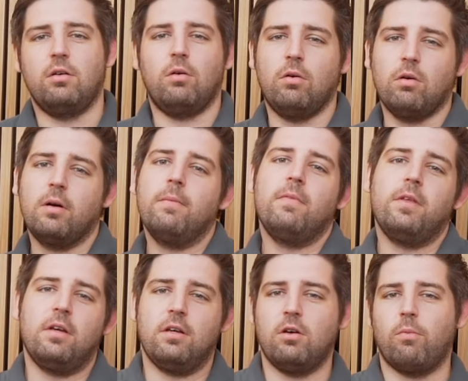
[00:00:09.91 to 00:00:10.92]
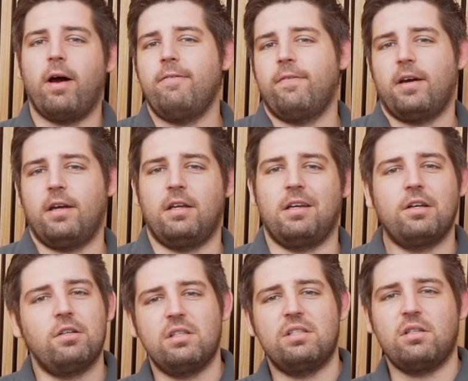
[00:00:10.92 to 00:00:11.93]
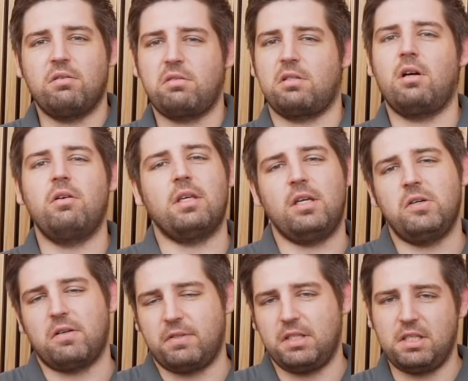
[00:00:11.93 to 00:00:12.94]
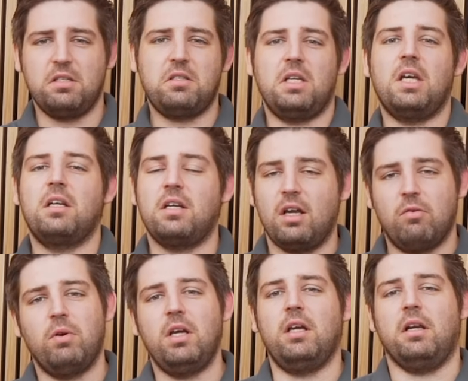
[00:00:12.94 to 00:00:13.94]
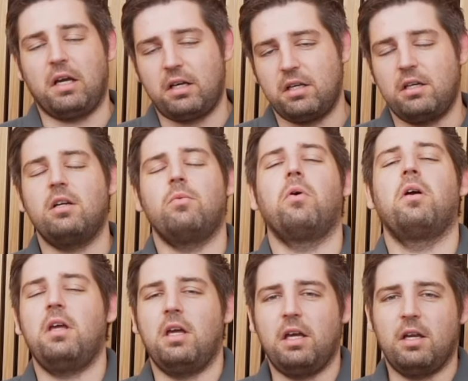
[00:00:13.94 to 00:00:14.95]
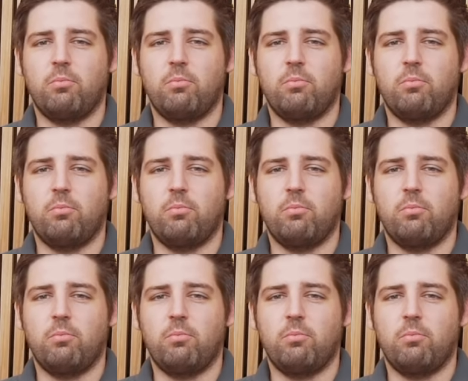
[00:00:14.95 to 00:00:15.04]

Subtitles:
or your Wi-Fi connection is so slow that you have to disconnect and reconnect to get working again